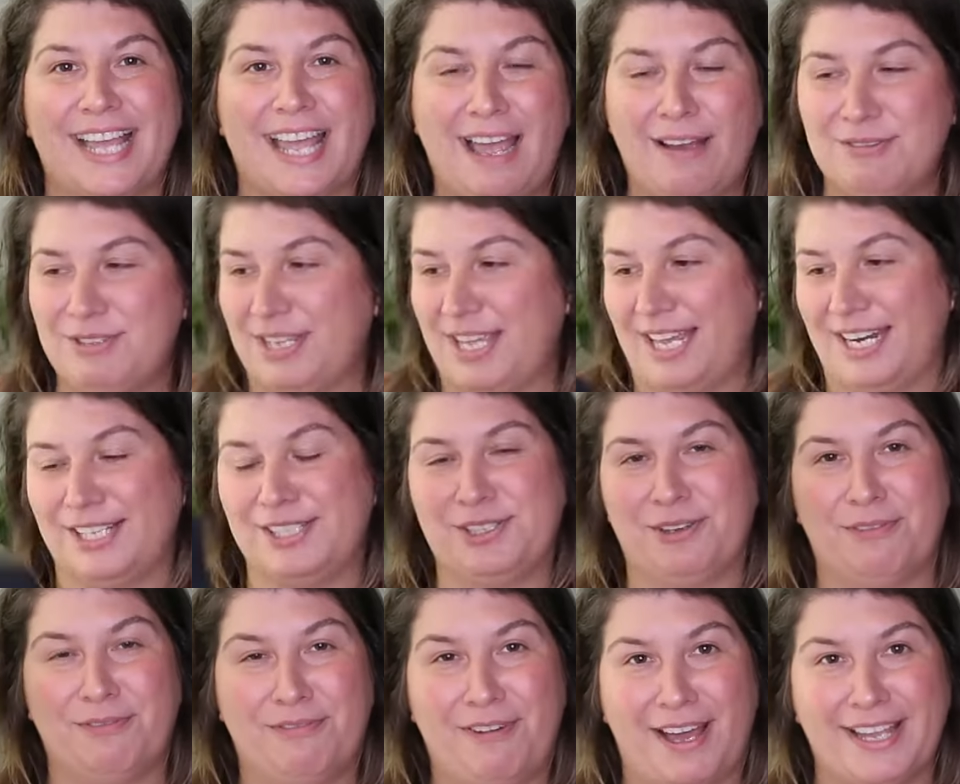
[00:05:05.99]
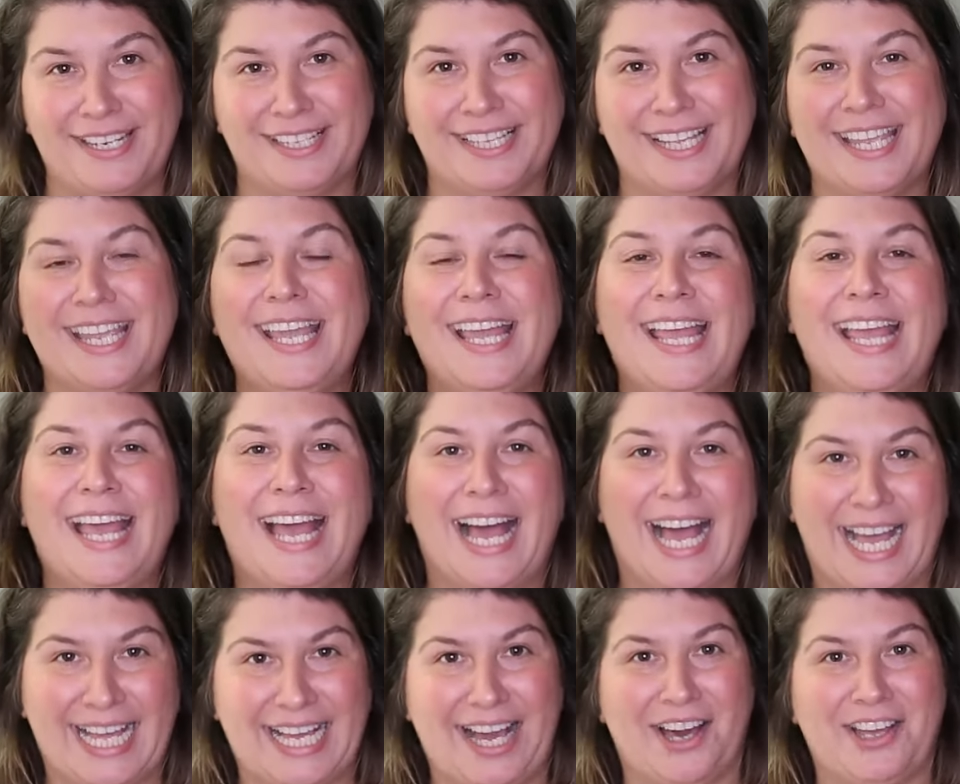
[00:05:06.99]
I have to get it. So finally
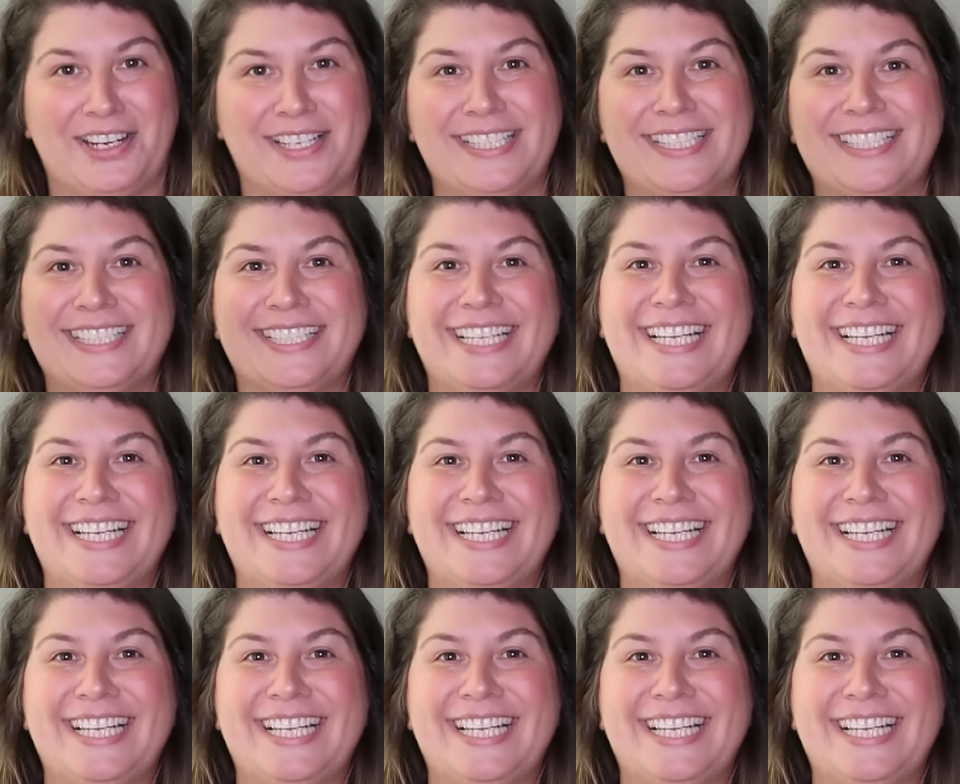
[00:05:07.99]
I got it.